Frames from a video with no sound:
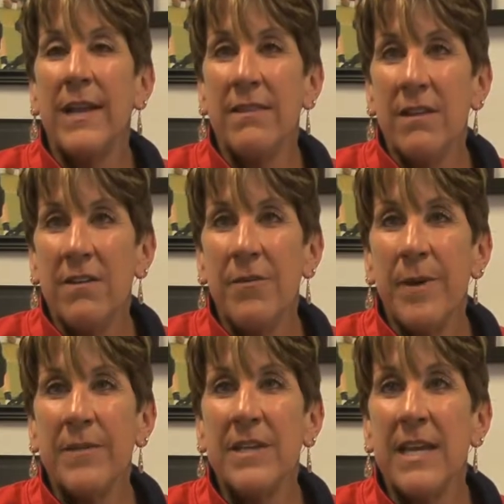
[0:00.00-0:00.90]
I love
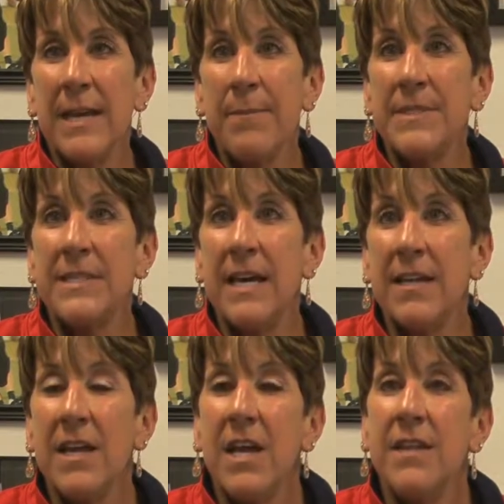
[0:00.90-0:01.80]
about the camp is
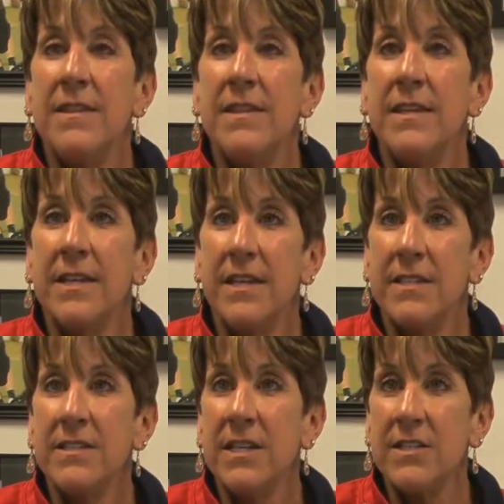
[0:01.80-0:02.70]
that the
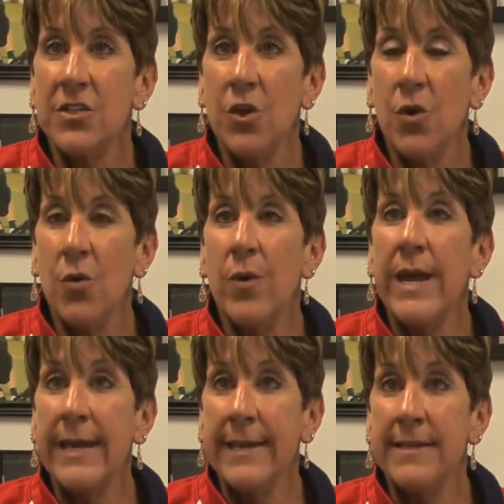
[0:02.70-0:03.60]
kids get to go
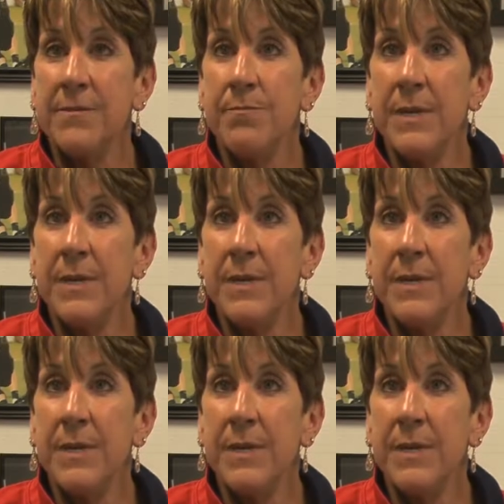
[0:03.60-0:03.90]
and